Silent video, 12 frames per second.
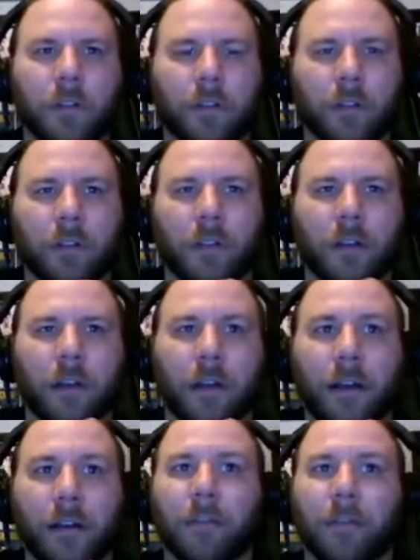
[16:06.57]
Whenever
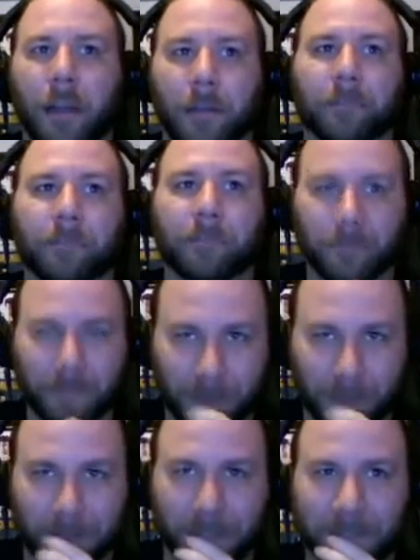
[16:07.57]
Hook decides to
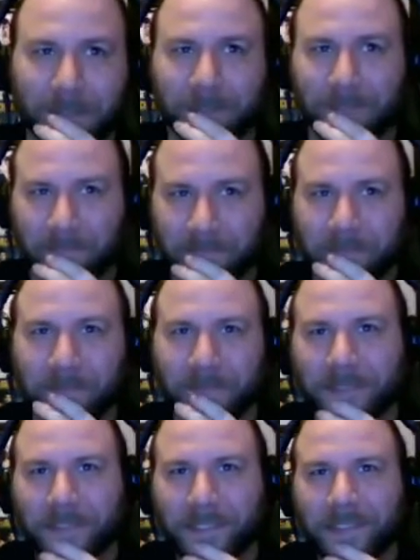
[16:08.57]
make his
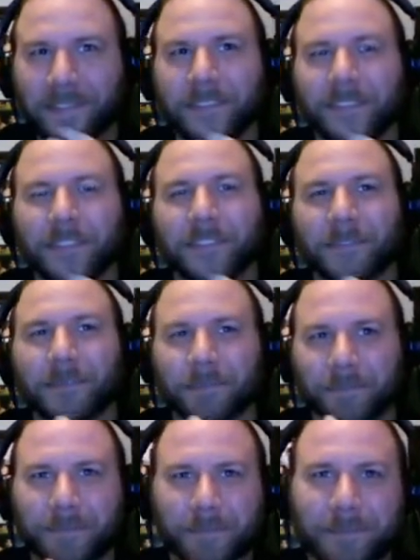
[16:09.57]
amazing
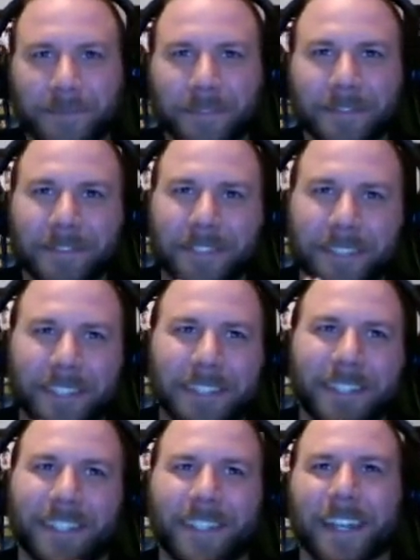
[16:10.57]
debut.
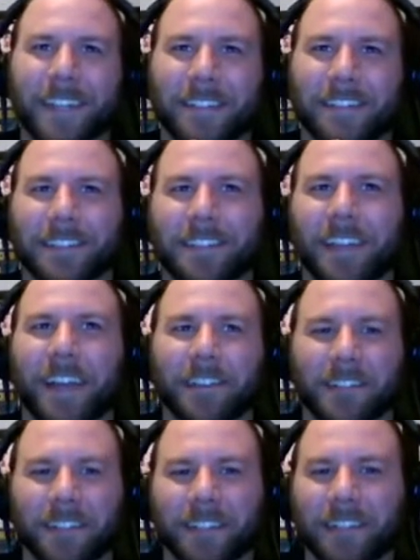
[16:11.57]
Yes,
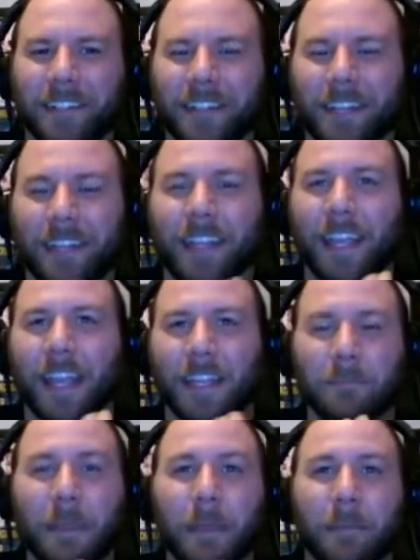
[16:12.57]
exactly. He
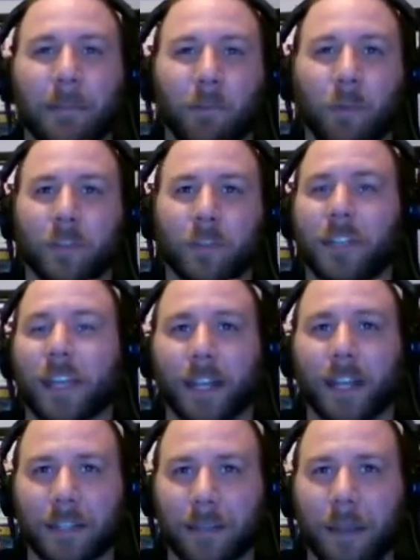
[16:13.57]
has maybe the worst
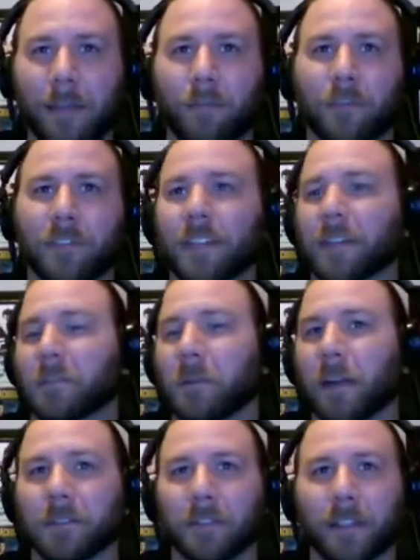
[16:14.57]
kicks I've ever seen in
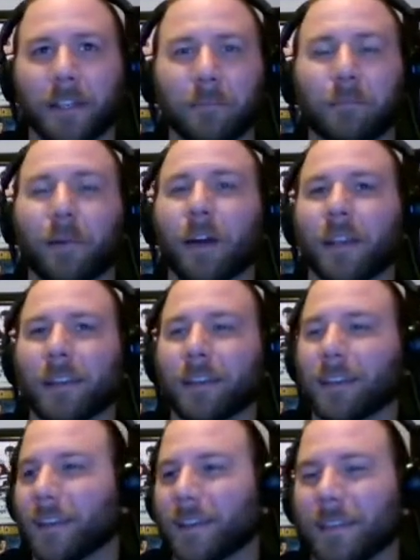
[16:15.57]
wrestling, but
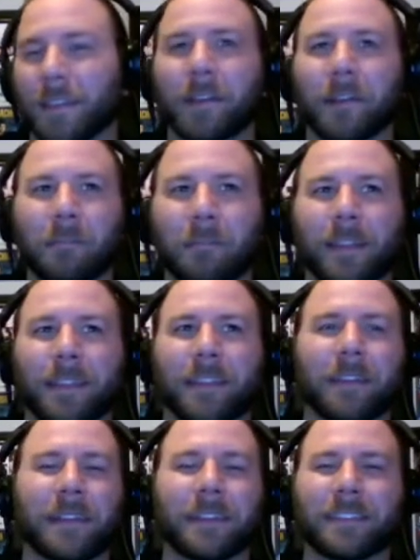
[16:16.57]

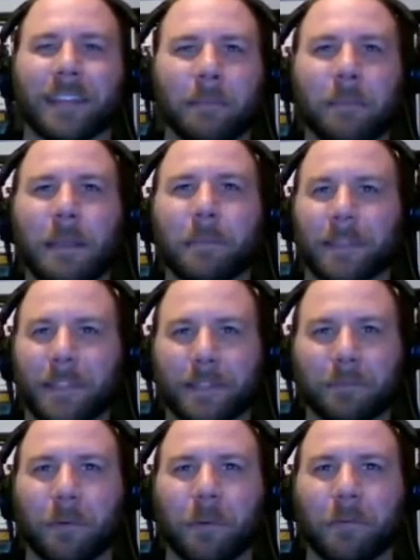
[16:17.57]
it's like a meme at this
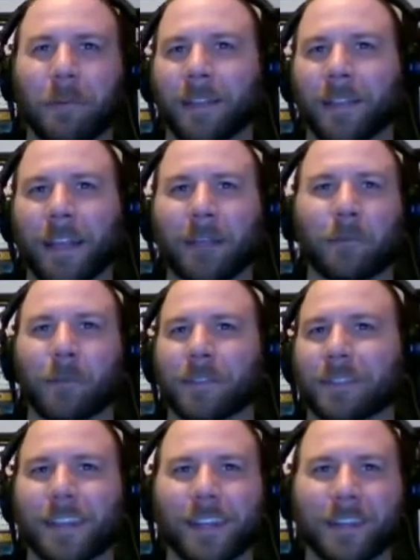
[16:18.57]
point, right? Like
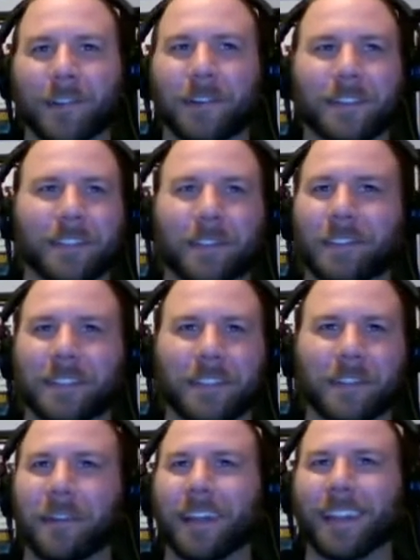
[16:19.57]
everyone's like Hook's the
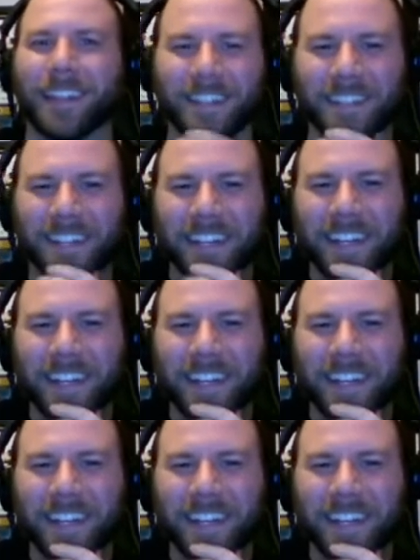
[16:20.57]
greatest.